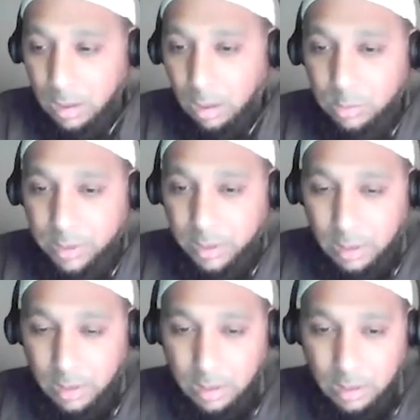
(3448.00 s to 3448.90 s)

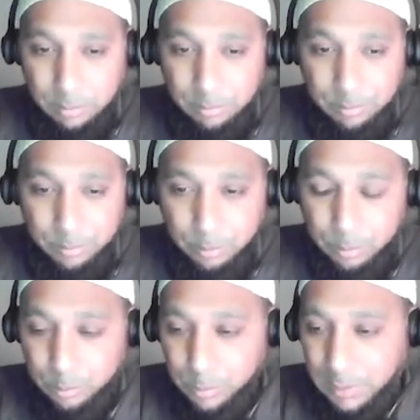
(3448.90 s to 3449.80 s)
Okay.
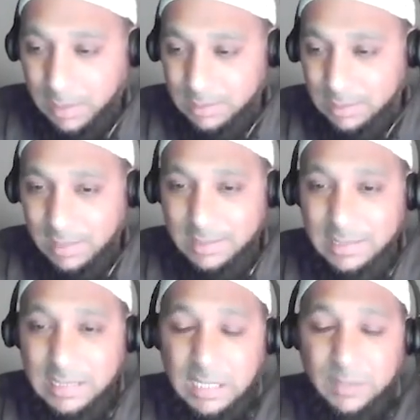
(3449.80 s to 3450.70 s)
Let's
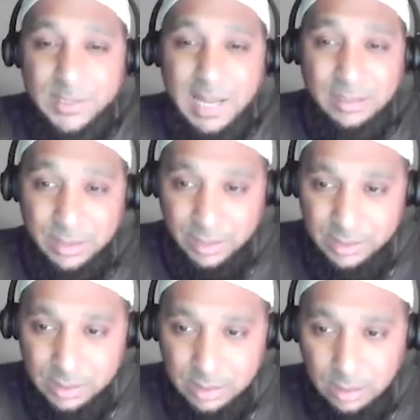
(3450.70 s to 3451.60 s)
leave it at
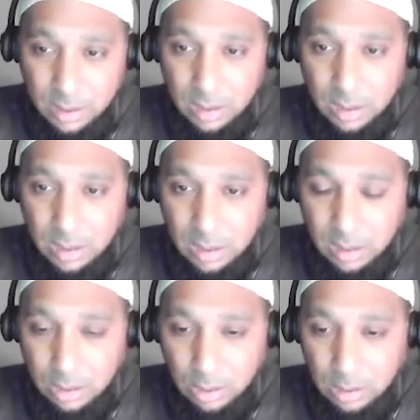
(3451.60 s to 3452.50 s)
this.
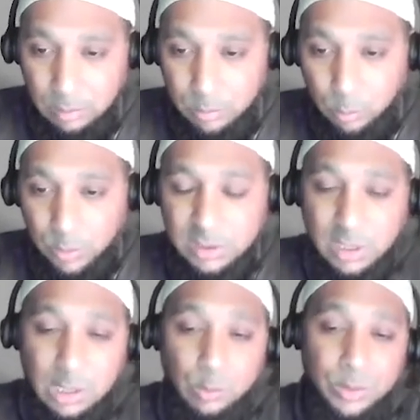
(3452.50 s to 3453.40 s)
We'll
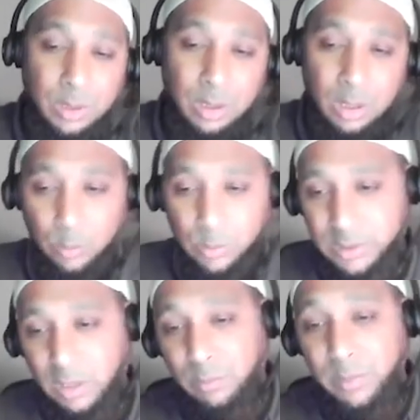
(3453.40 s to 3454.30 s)
start from
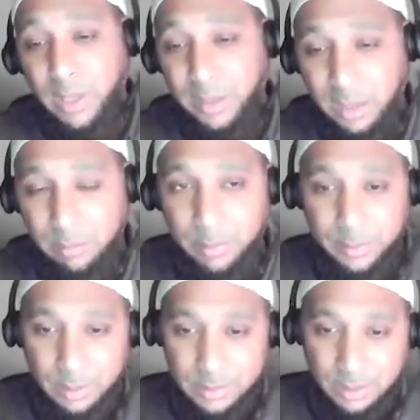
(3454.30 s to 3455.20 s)
Gharib,
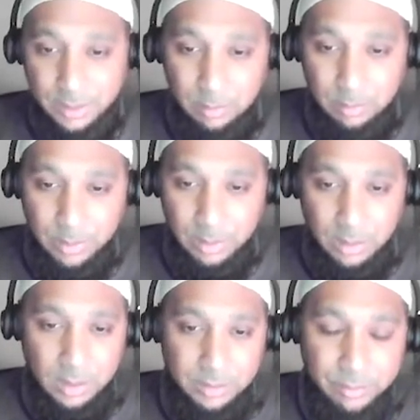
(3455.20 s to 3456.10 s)
because Gharib
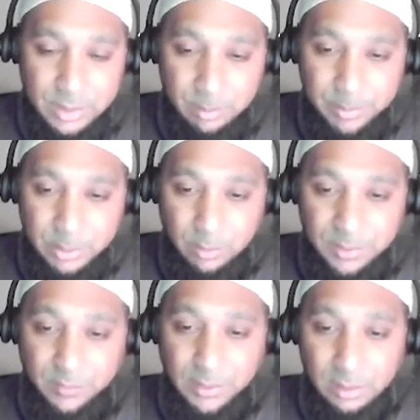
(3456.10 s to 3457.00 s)
there is a bit of
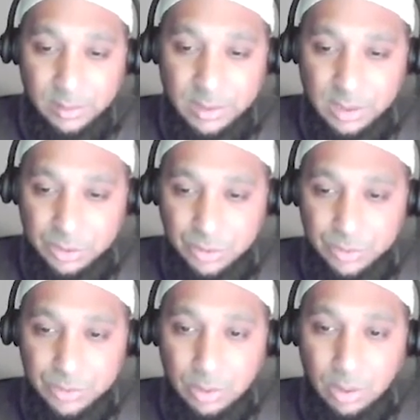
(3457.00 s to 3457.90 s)
difficult
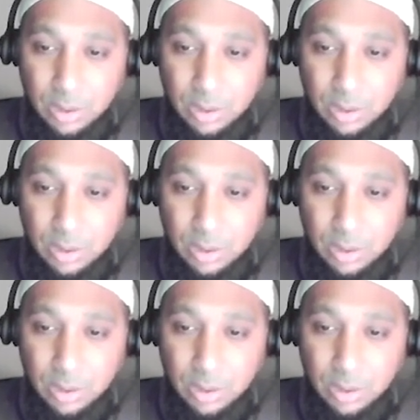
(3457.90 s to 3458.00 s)
discussions.